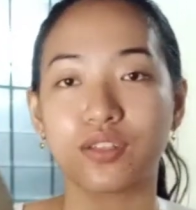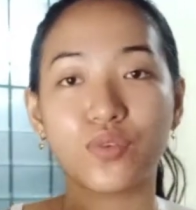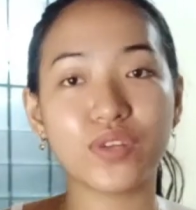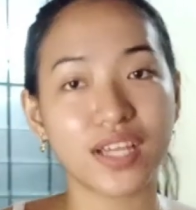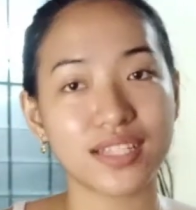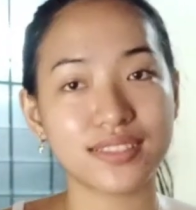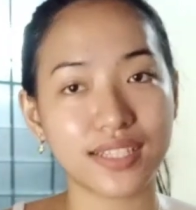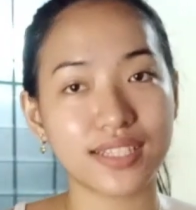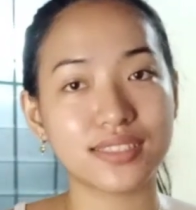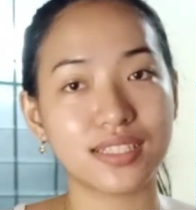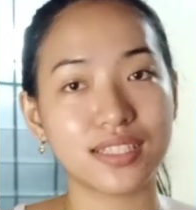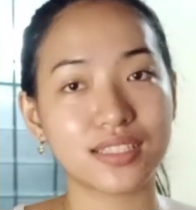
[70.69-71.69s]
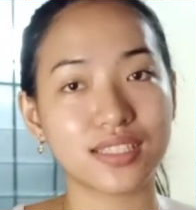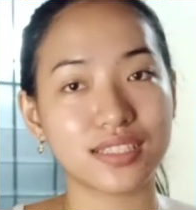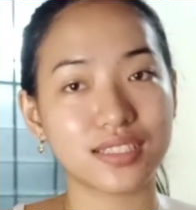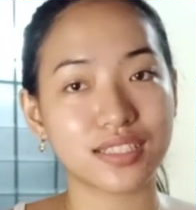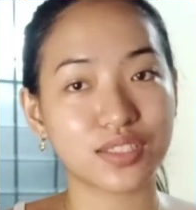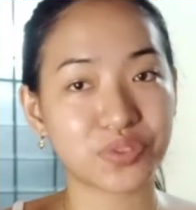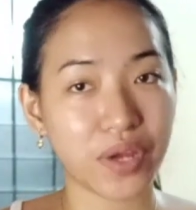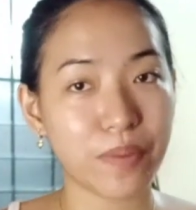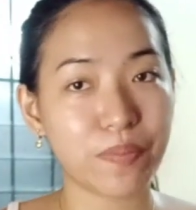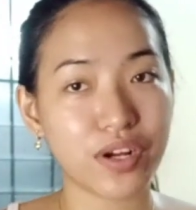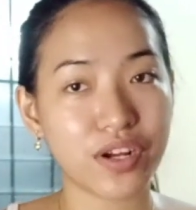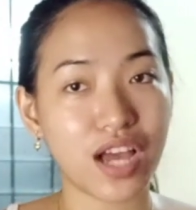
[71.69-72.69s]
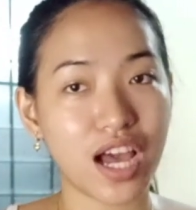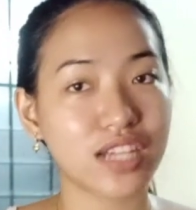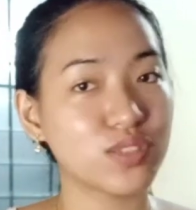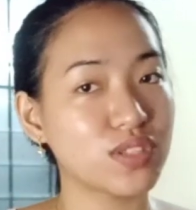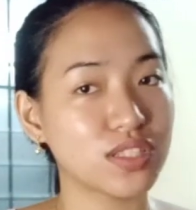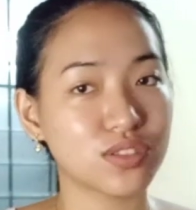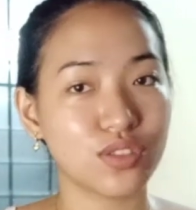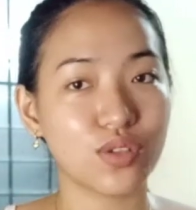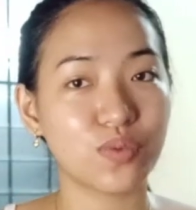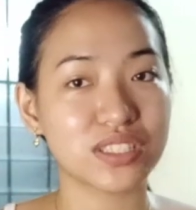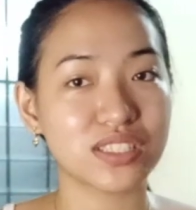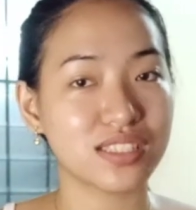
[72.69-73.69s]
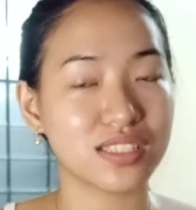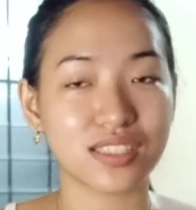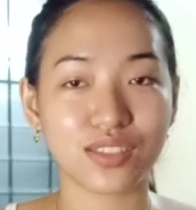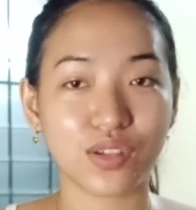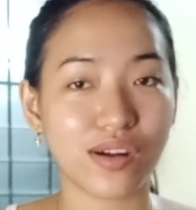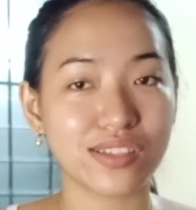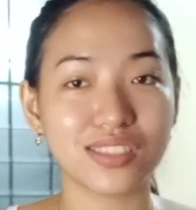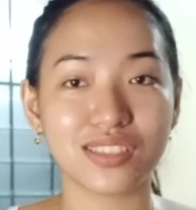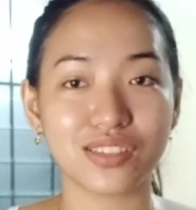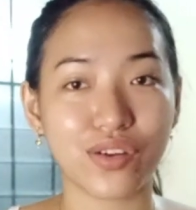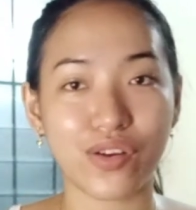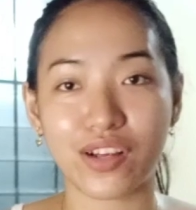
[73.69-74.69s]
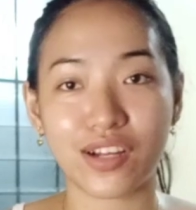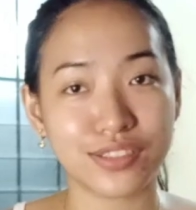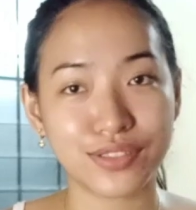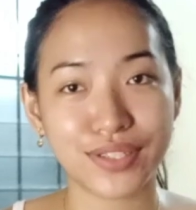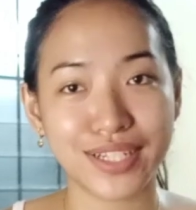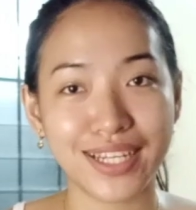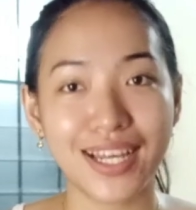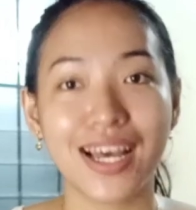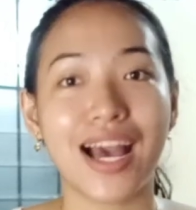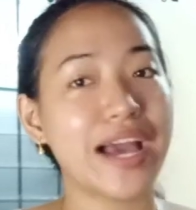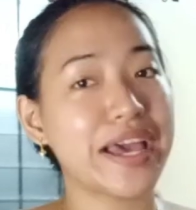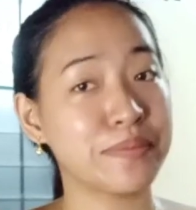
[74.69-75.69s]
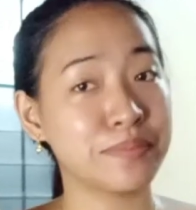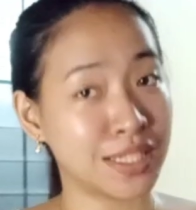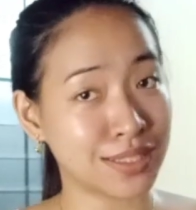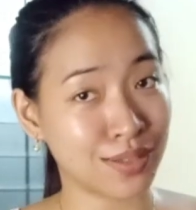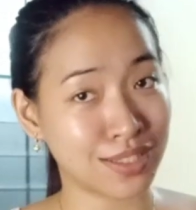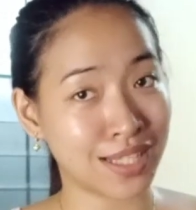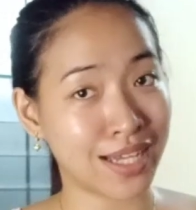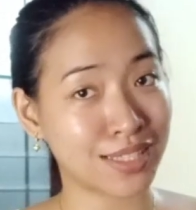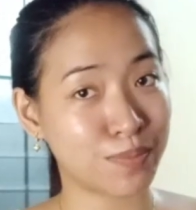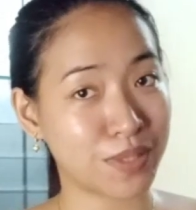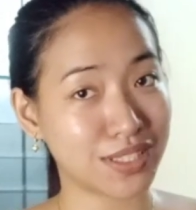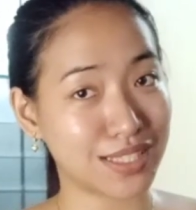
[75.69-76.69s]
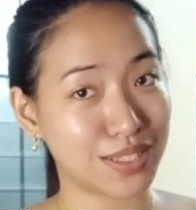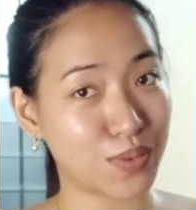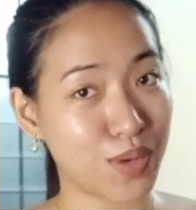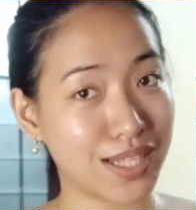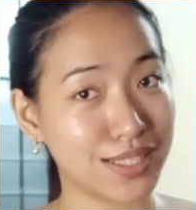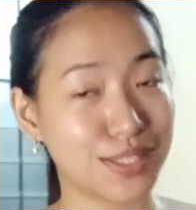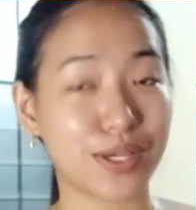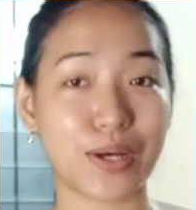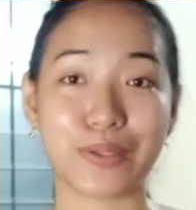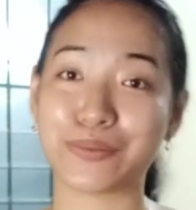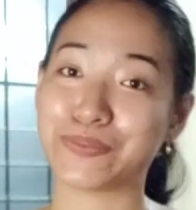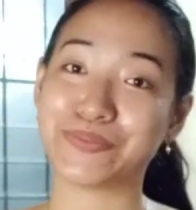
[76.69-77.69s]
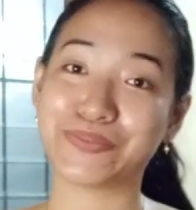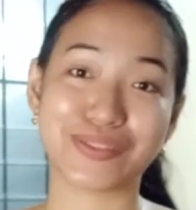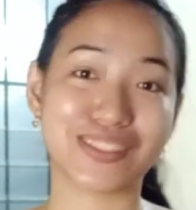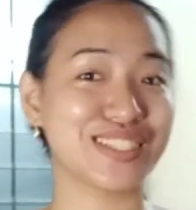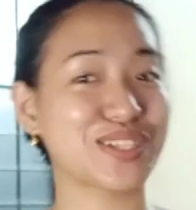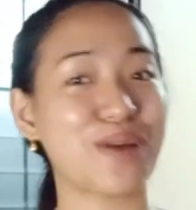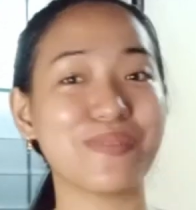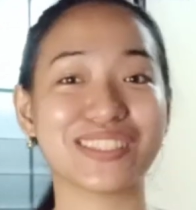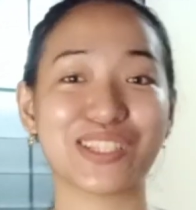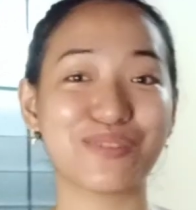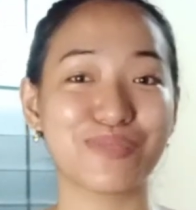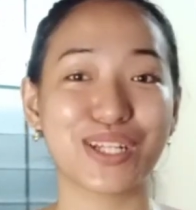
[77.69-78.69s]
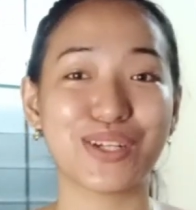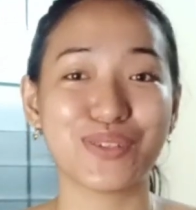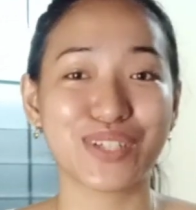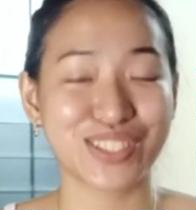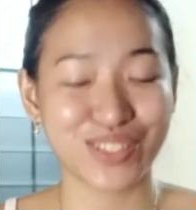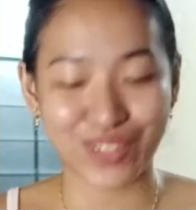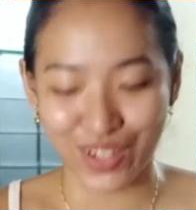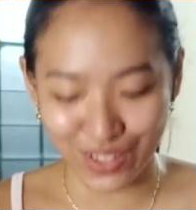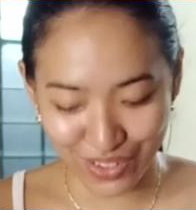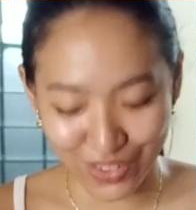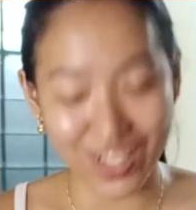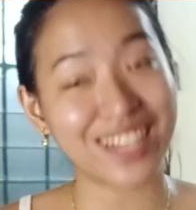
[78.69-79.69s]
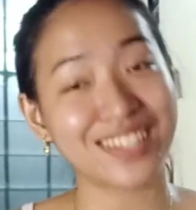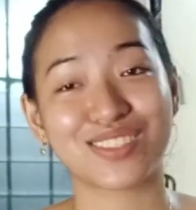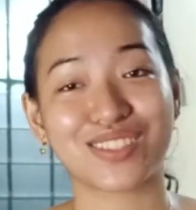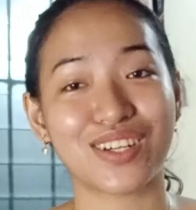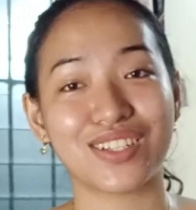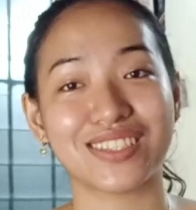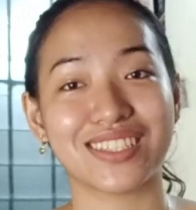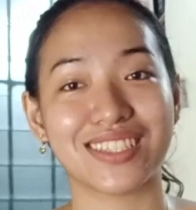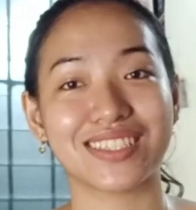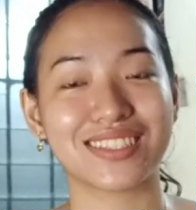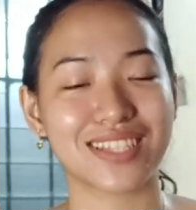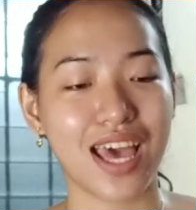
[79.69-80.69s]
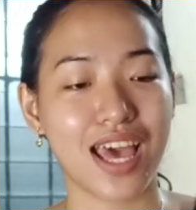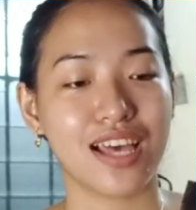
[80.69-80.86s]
Kuya said it is a scraper. I do not know what this is called in your country. I am not an expert as well, so just comment down below what you guys call this.